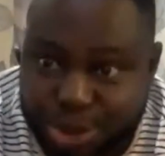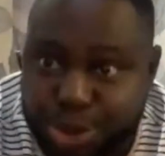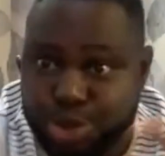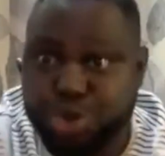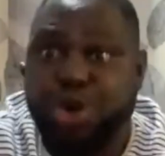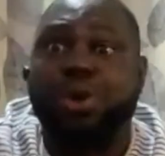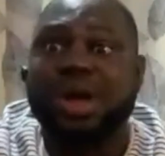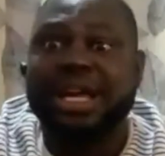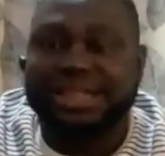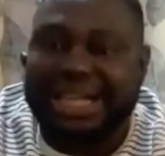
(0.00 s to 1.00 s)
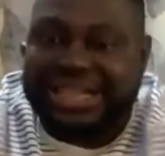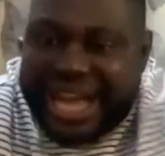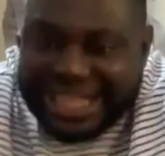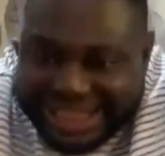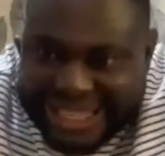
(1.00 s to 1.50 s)
So you know that
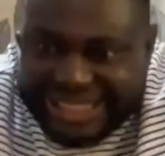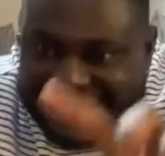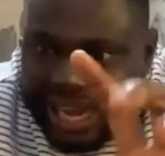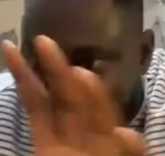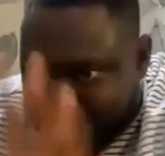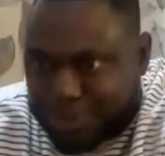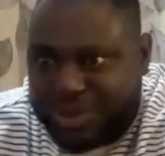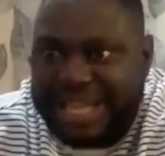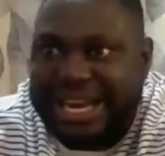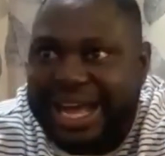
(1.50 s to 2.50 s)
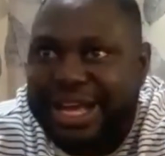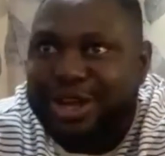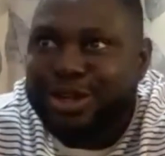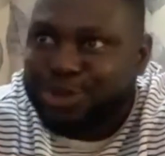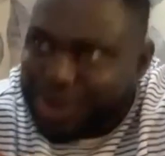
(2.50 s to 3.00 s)
there are things that are put together
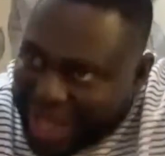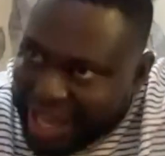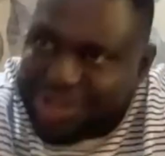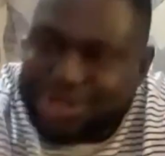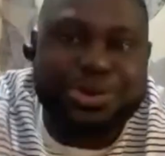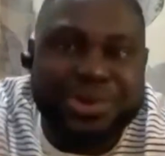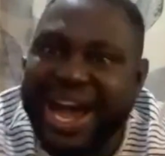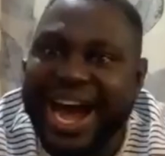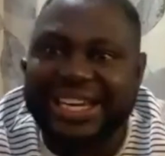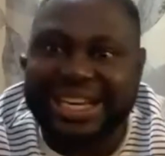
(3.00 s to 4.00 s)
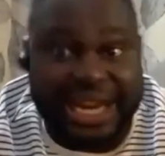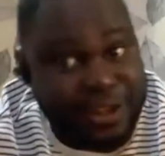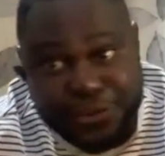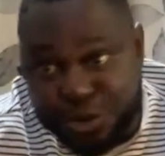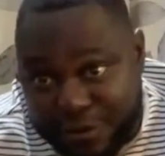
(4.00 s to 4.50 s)
to catch you red-handed. And
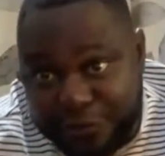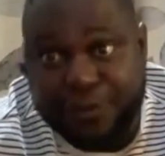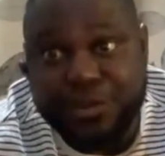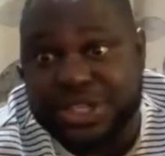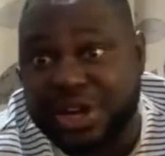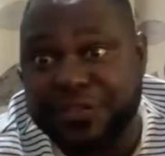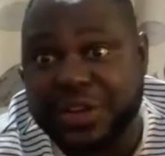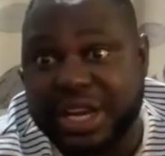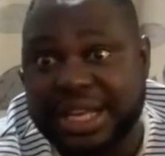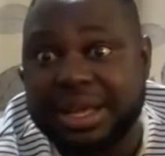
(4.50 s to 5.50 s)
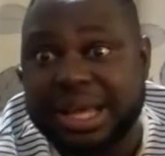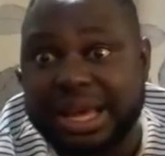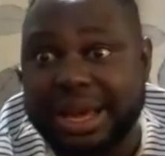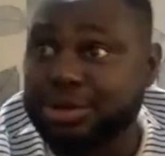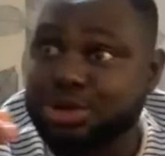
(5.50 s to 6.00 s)
if you involve yourself in it,
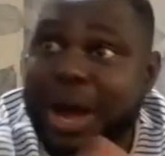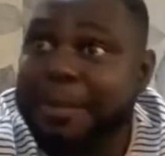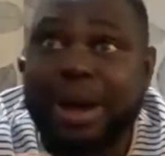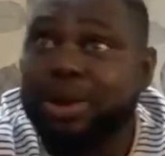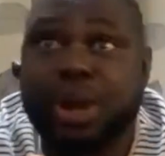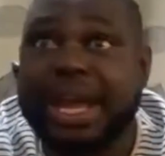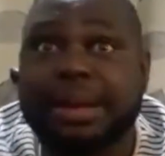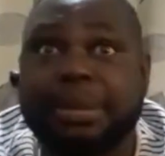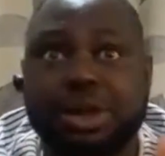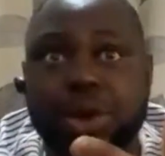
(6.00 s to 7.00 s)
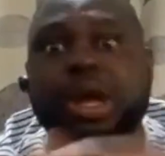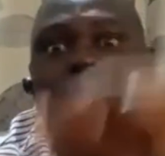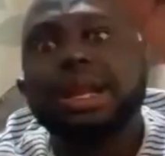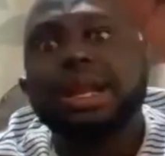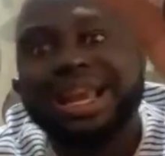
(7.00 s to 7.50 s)
it is not about anybody. Look,
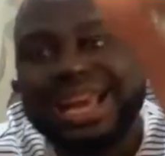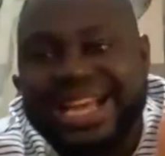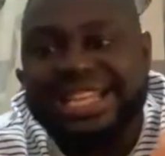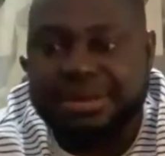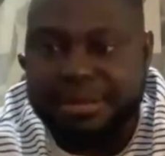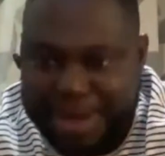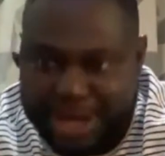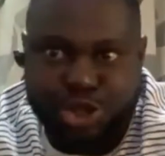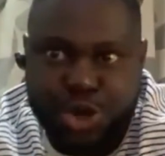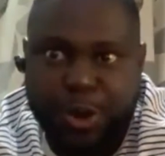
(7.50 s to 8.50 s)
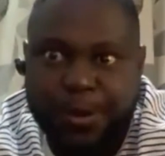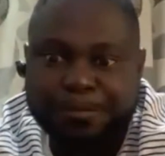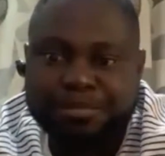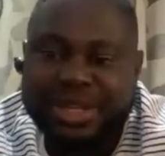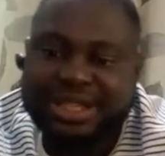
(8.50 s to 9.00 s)
let's make sure
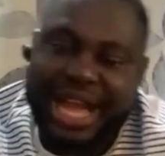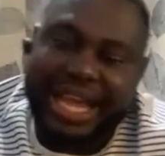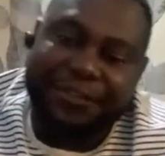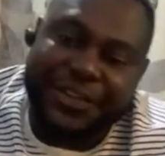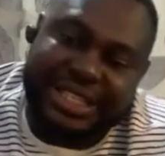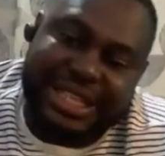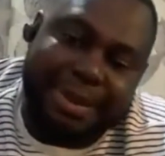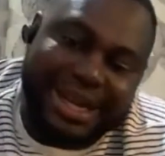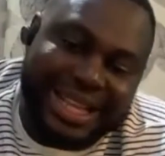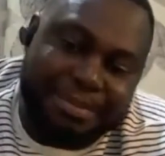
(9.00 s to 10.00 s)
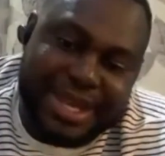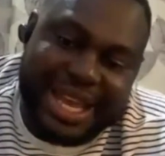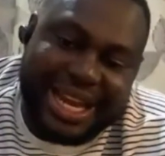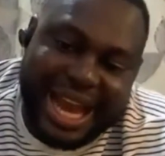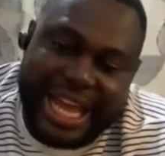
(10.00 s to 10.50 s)
that if it is about the
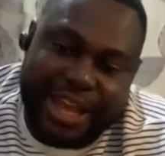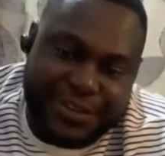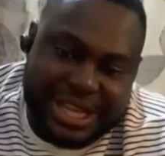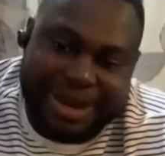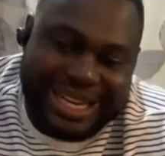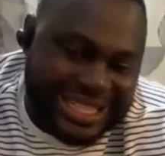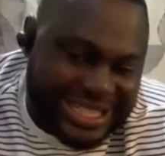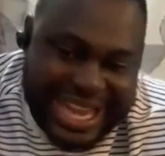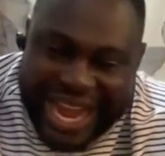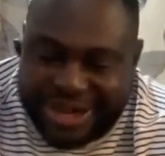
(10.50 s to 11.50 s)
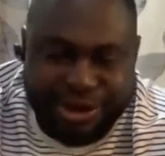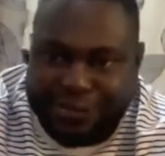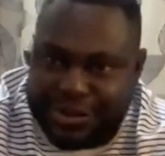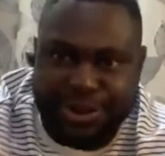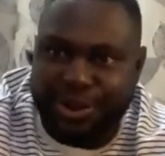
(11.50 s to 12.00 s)
DNI, if it's about the CID
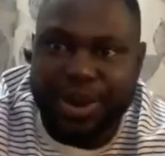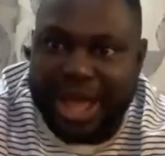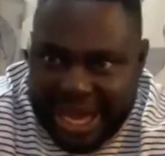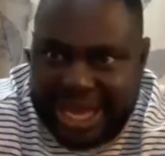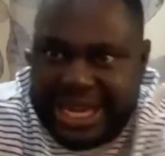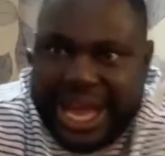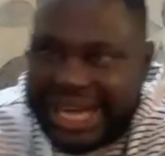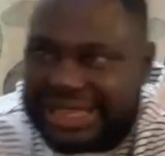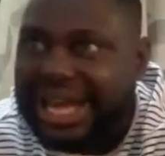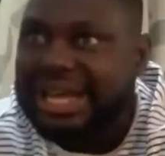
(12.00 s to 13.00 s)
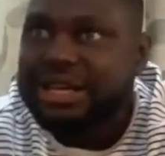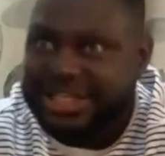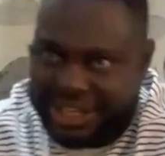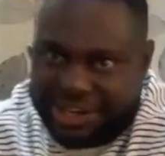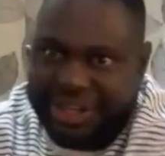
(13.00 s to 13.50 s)
office or any other
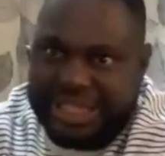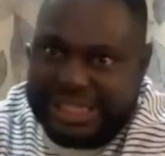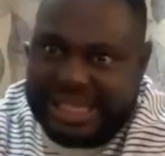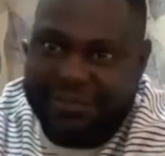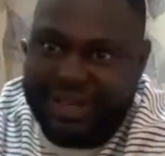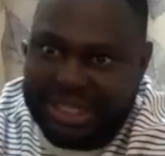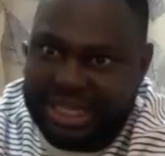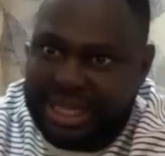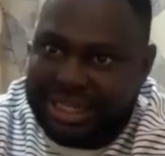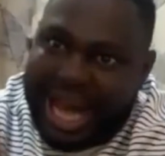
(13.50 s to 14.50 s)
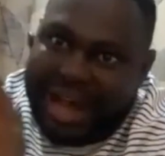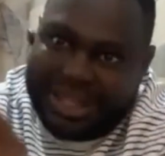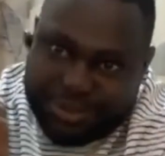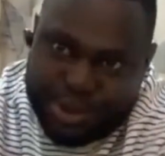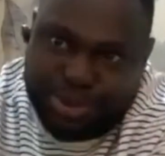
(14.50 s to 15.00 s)
security service that
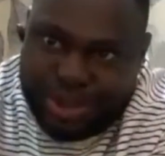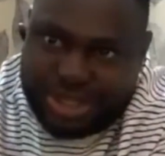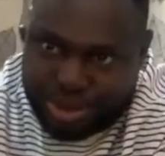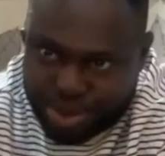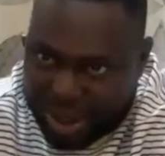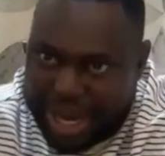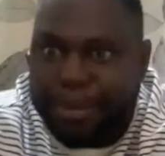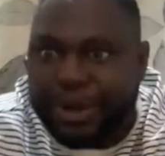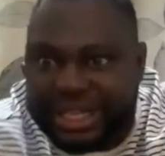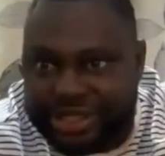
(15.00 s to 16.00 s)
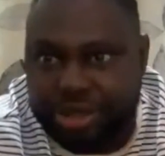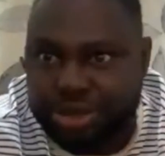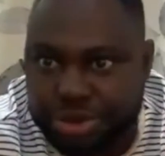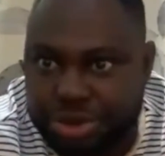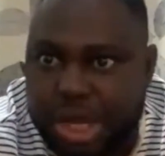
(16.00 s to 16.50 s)
has the resources to clamp on these
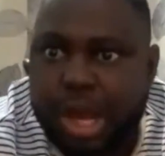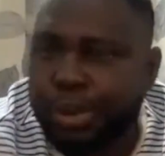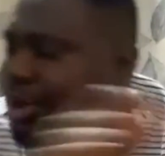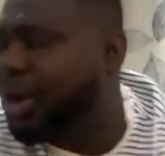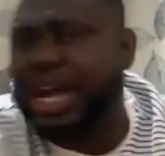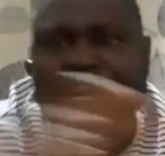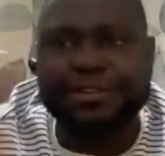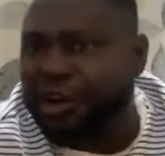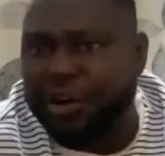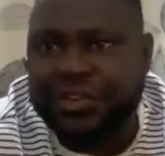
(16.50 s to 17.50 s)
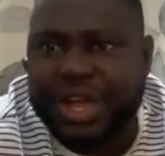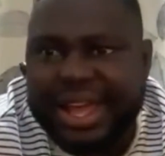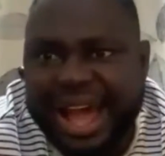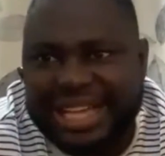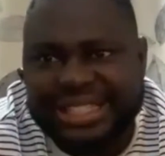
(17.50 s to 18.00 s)
issues, we don't get involved
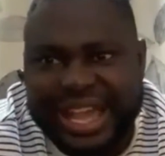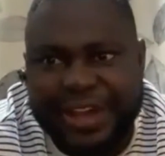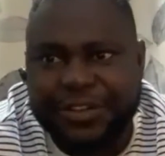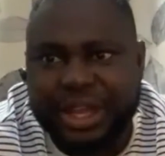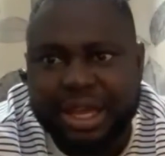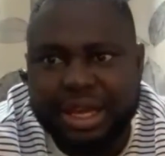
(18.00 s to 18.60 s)
as the FA.